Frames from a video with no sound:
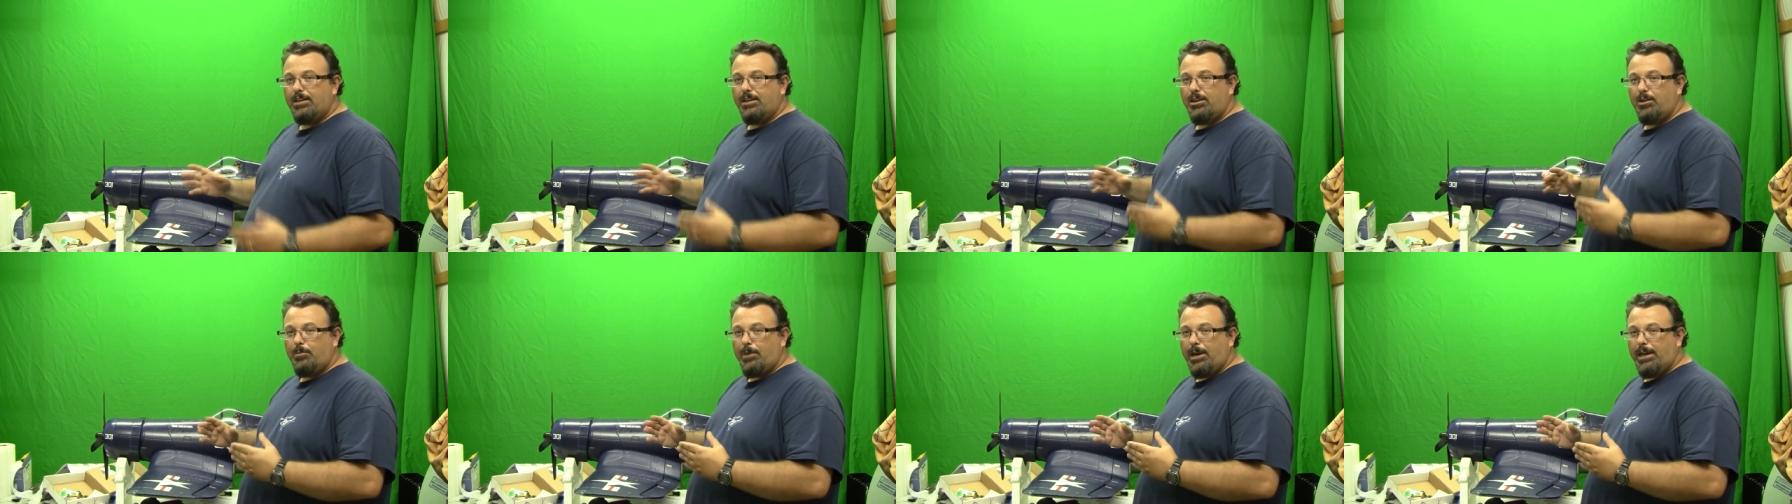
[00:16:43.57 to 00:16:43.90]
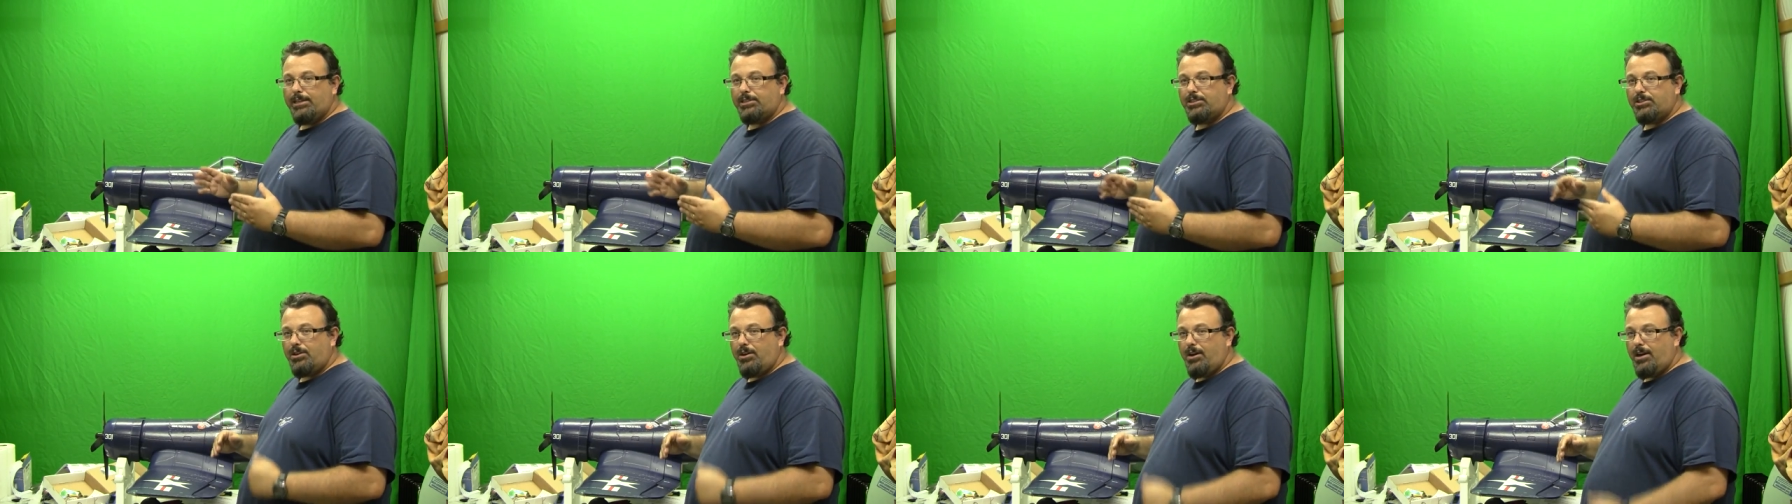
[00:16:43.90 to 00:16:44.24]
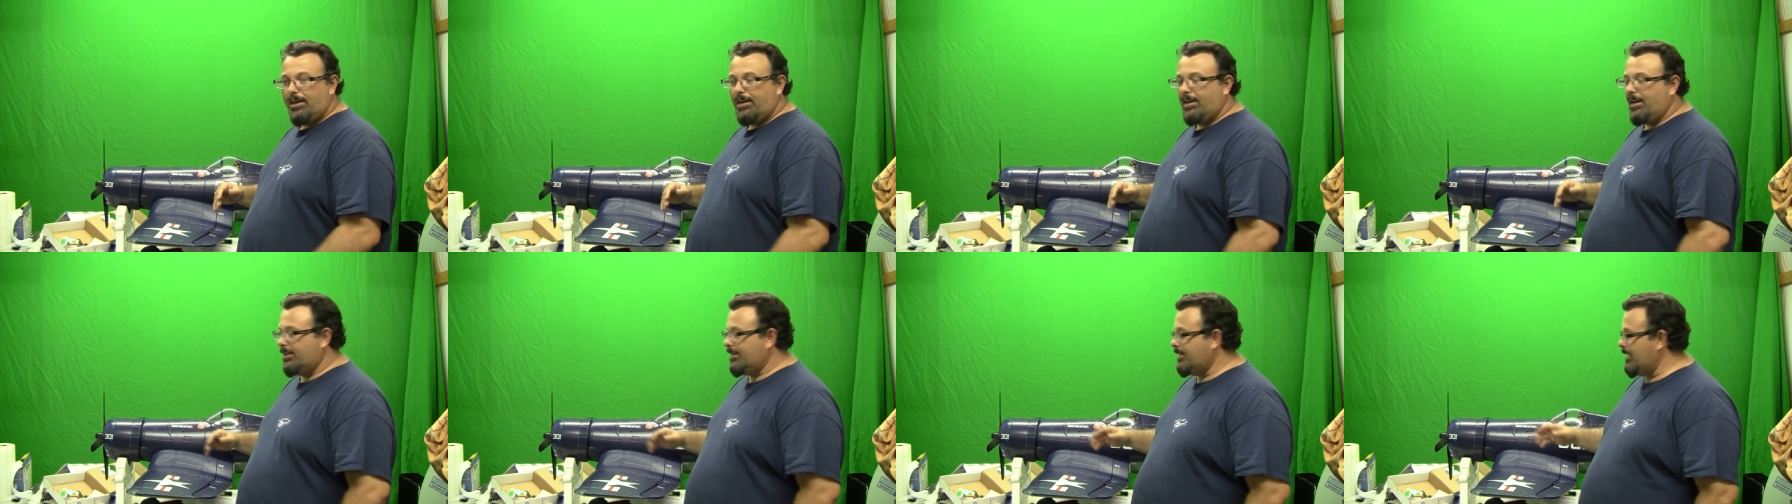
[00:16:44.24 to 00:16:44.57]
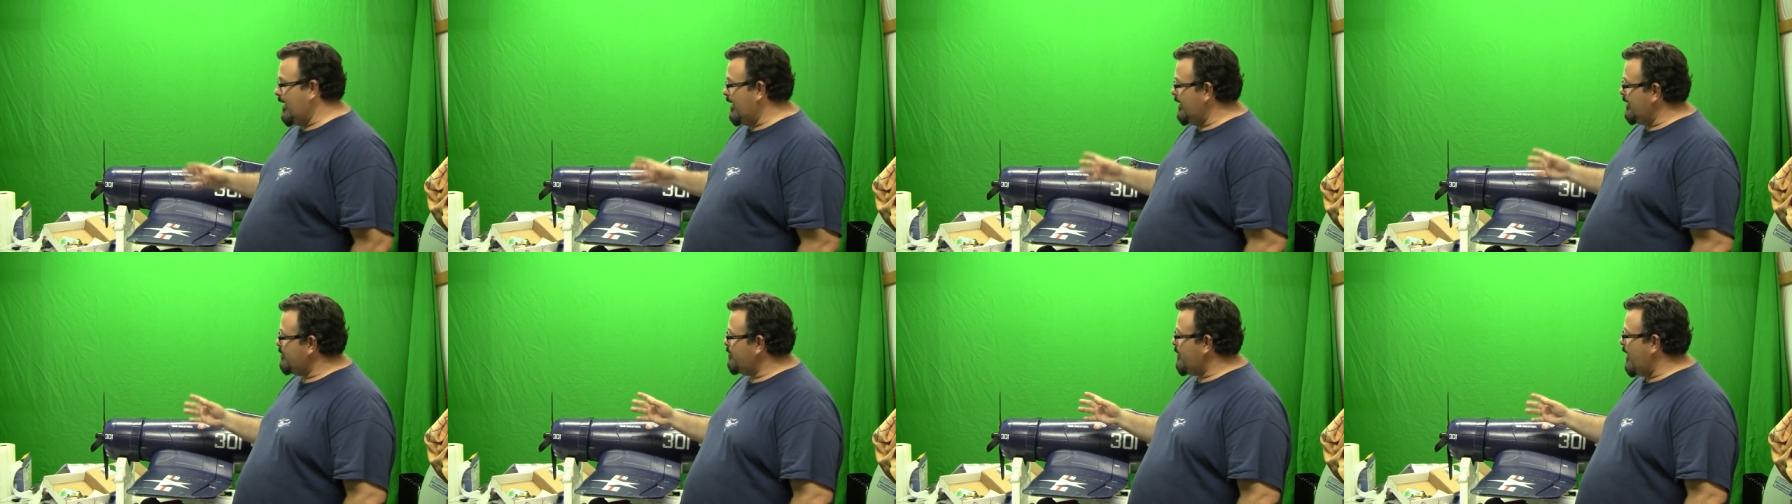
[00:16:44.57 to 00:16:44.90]
to make sure I got
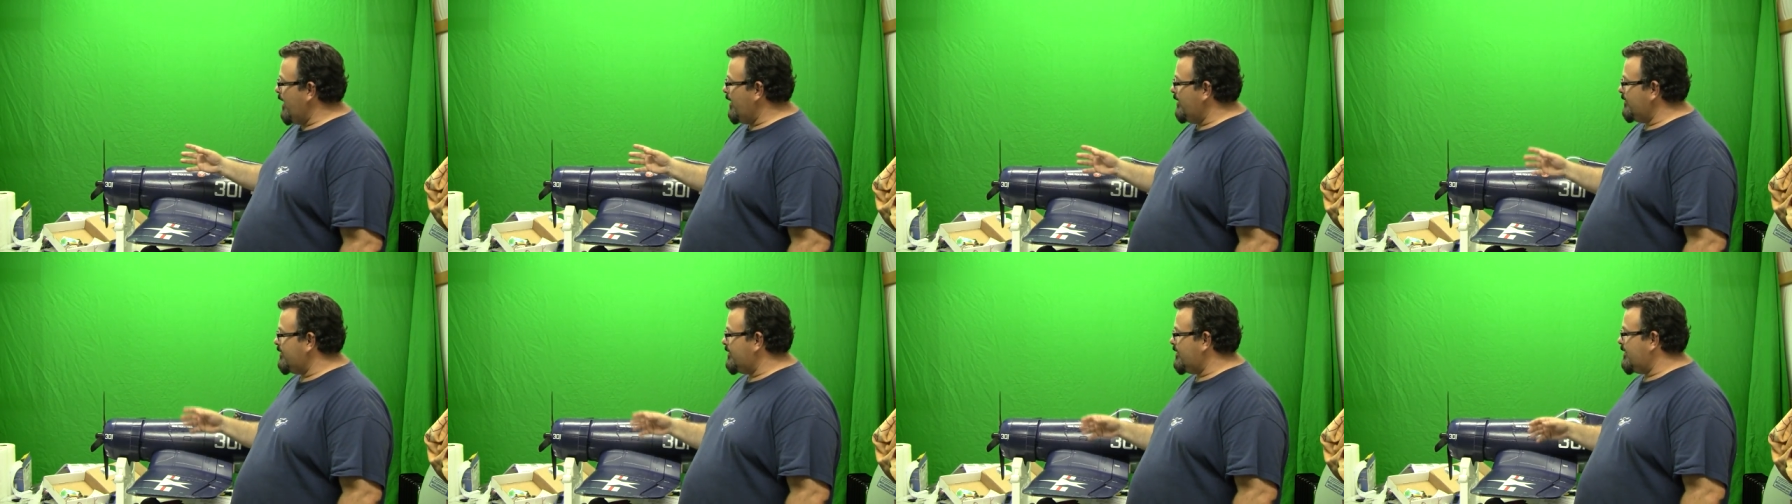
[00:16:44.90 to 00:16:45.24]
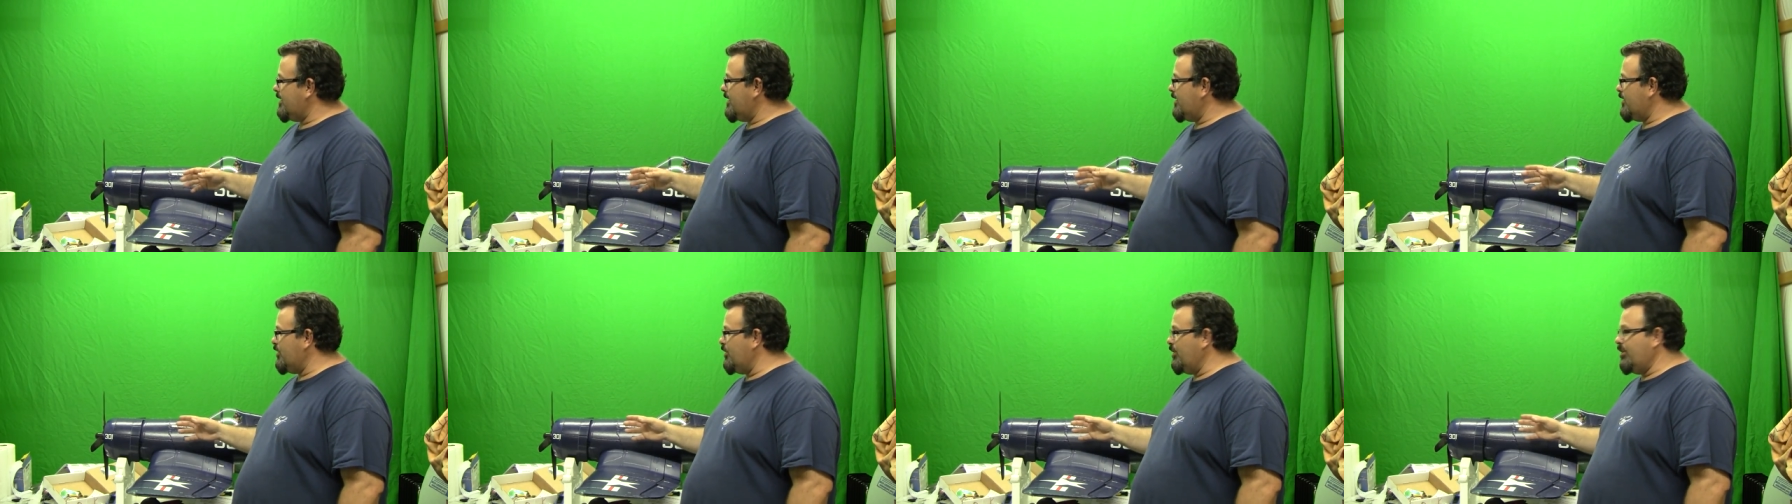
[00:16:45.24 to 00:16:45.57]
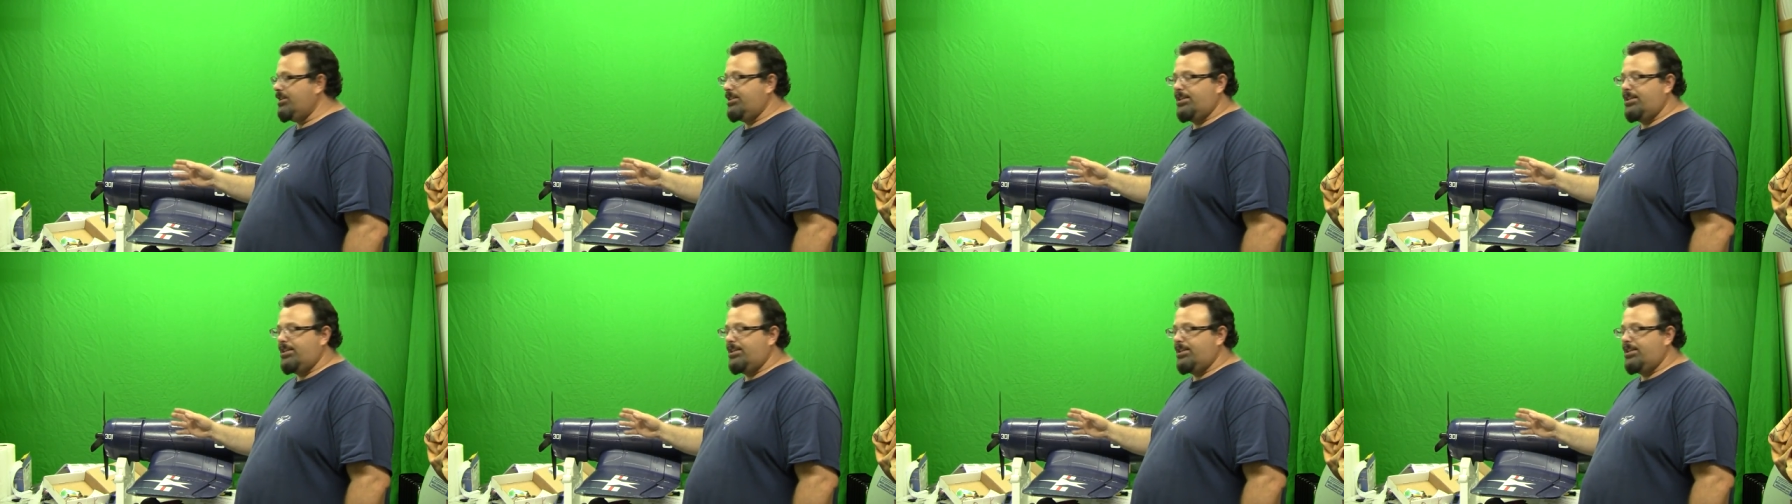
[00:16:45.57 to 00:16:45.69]
that as balanced as I could.